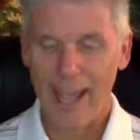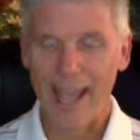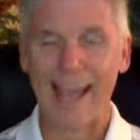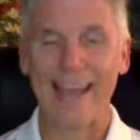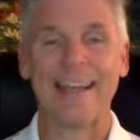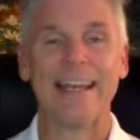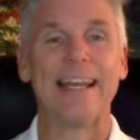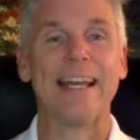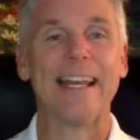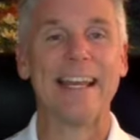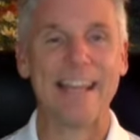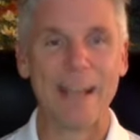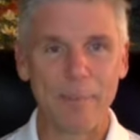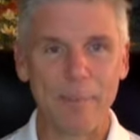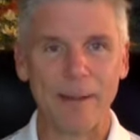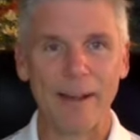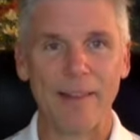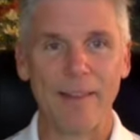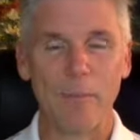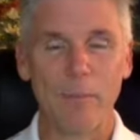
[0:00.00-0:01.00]
and
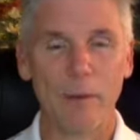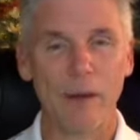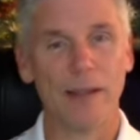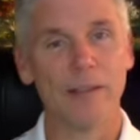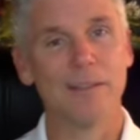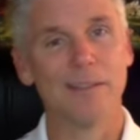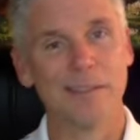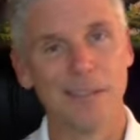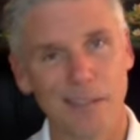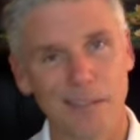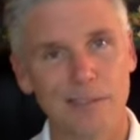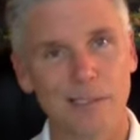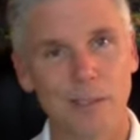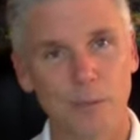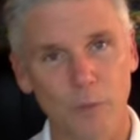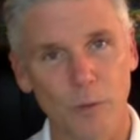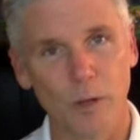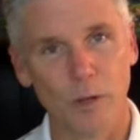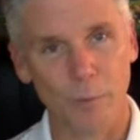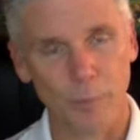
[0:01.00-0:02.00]
nip it in the butt, get to
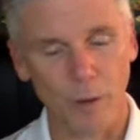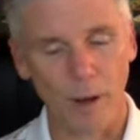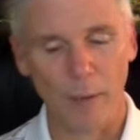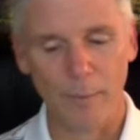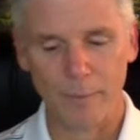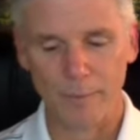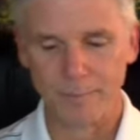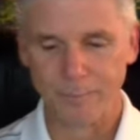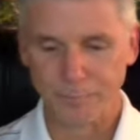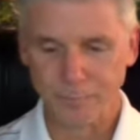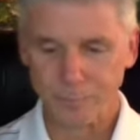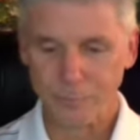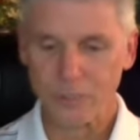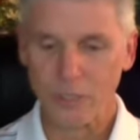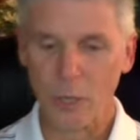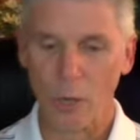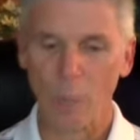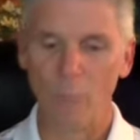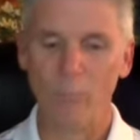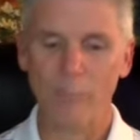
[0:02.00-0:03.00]
the root of the problem.
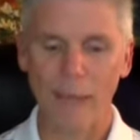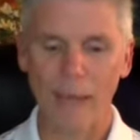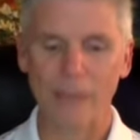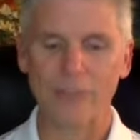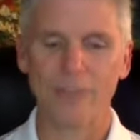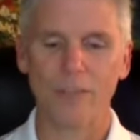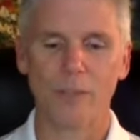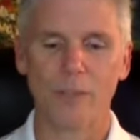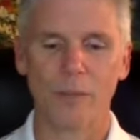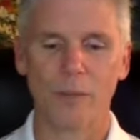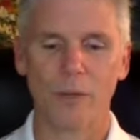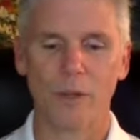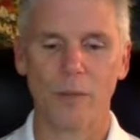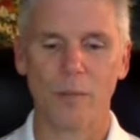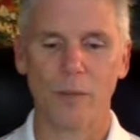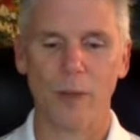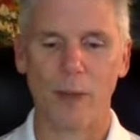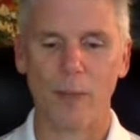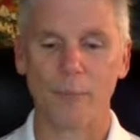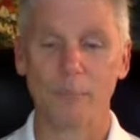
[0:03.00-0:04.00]
So back to the root of the
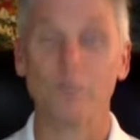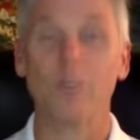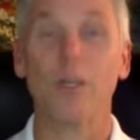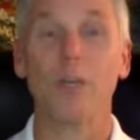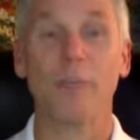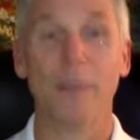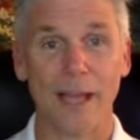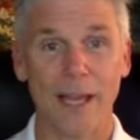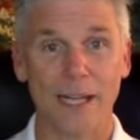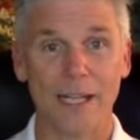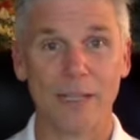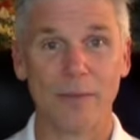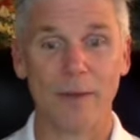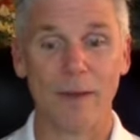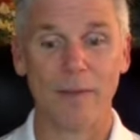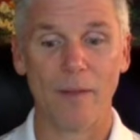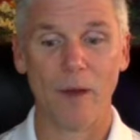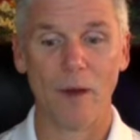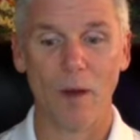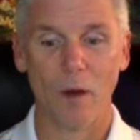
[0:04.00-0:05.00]
problem could be in and
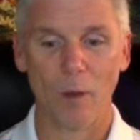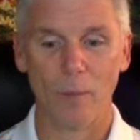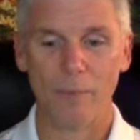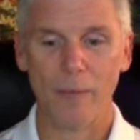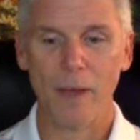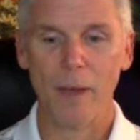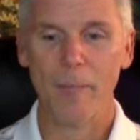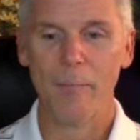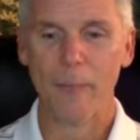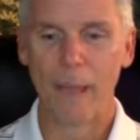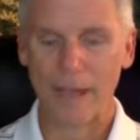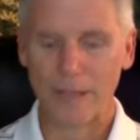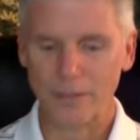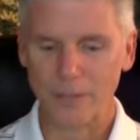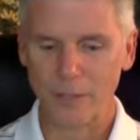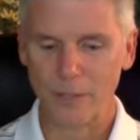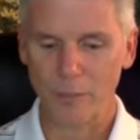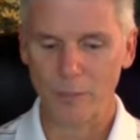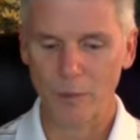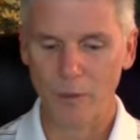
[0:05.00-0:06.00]
around the home. Back
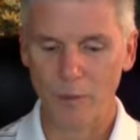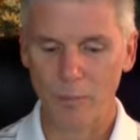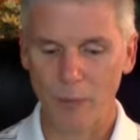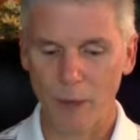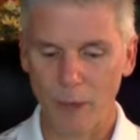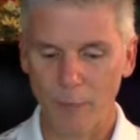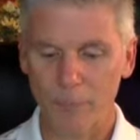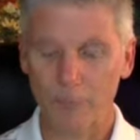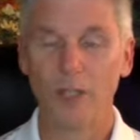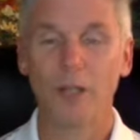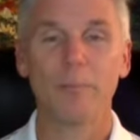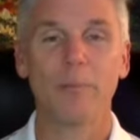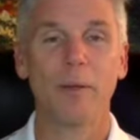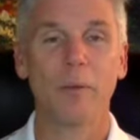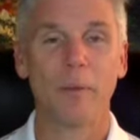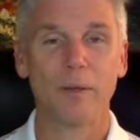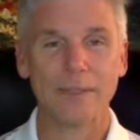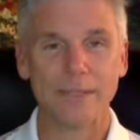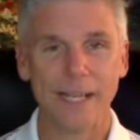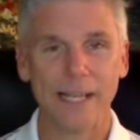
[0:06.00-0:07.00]
to the root of the problem could be
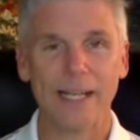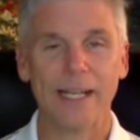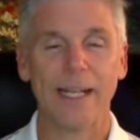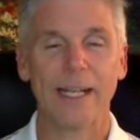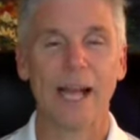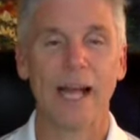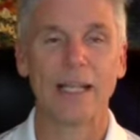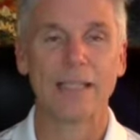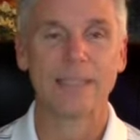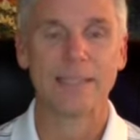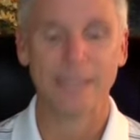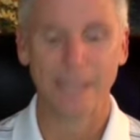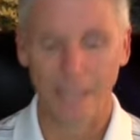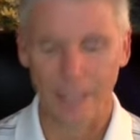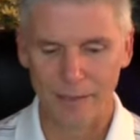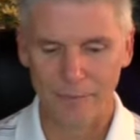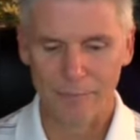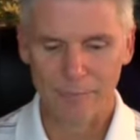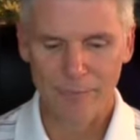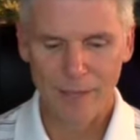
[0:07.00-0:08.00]
what's hidden and not
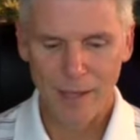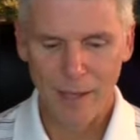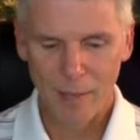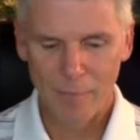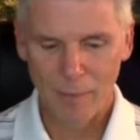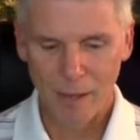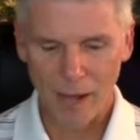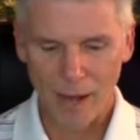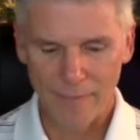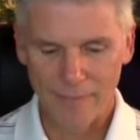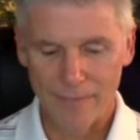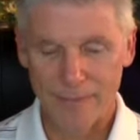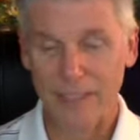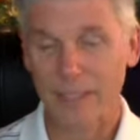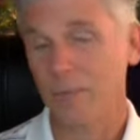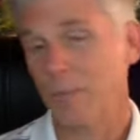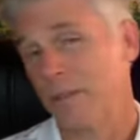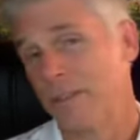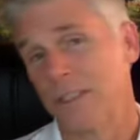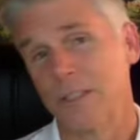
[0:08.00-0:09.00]
seen behind the
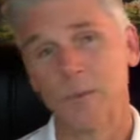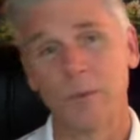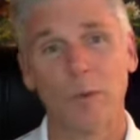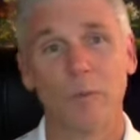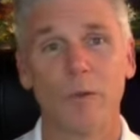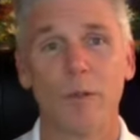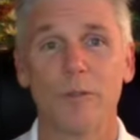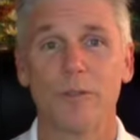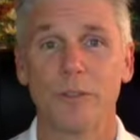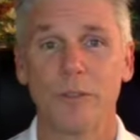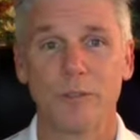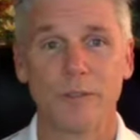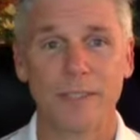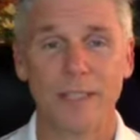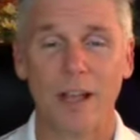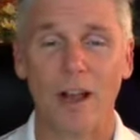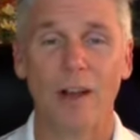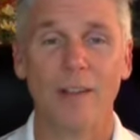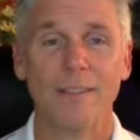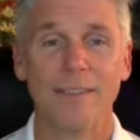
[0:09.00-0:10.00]
scene, which is where roots
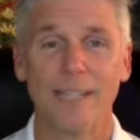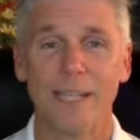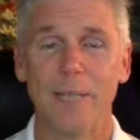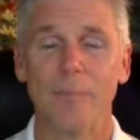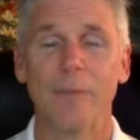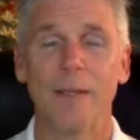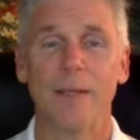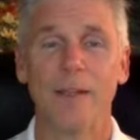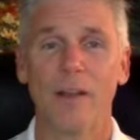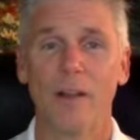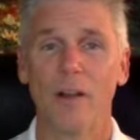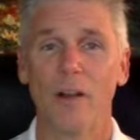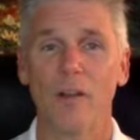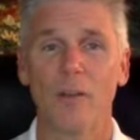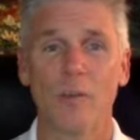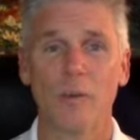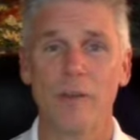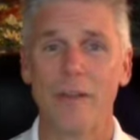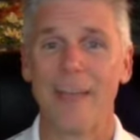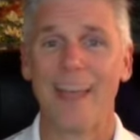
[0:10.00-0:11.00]
usually are, deep in the
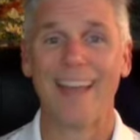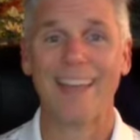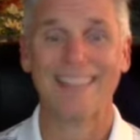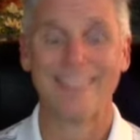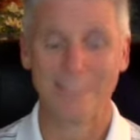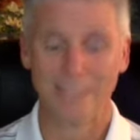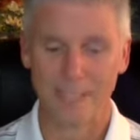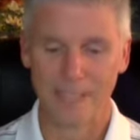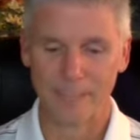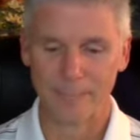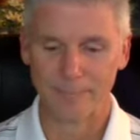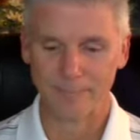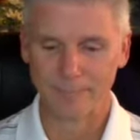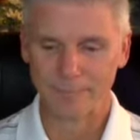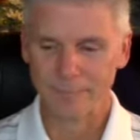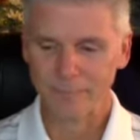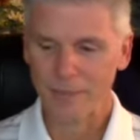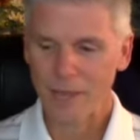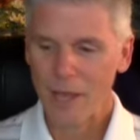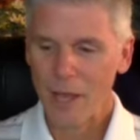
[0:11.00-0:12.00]
earth where you can't see them.
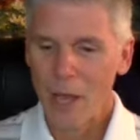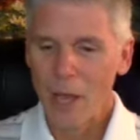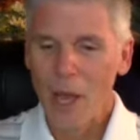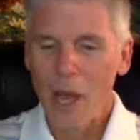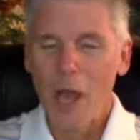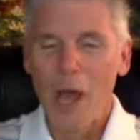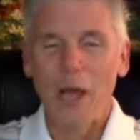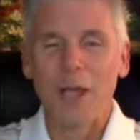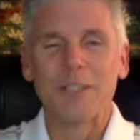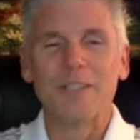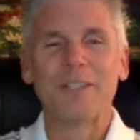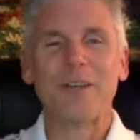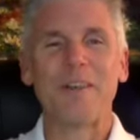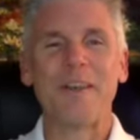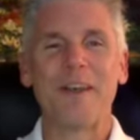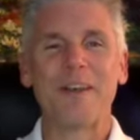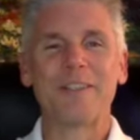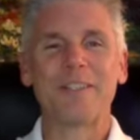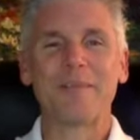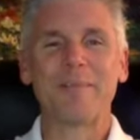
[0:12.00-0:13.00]
So
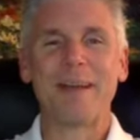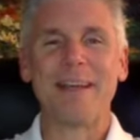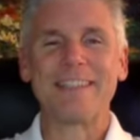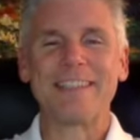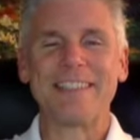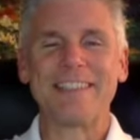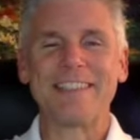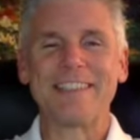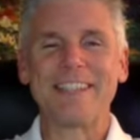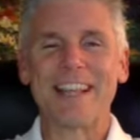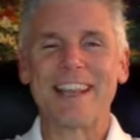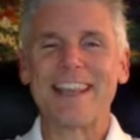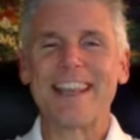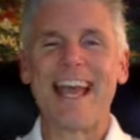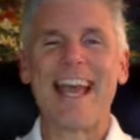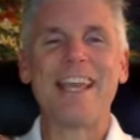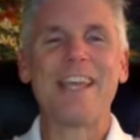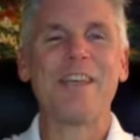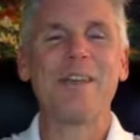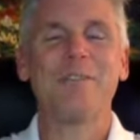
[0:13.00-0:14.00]
there's your message.
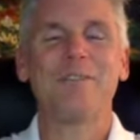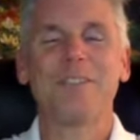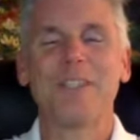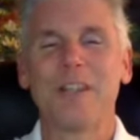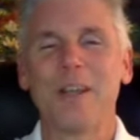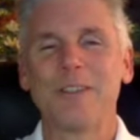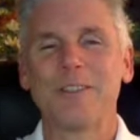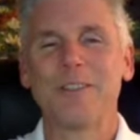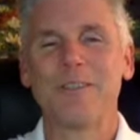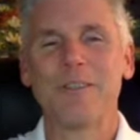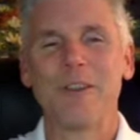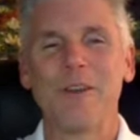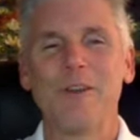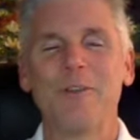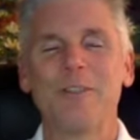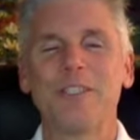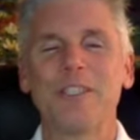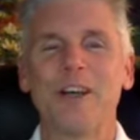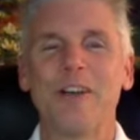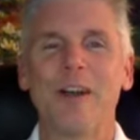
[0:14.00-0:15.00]
Thank you to those of you
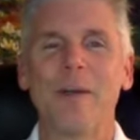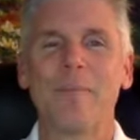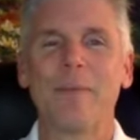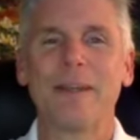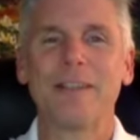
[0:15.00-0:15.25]
who showed up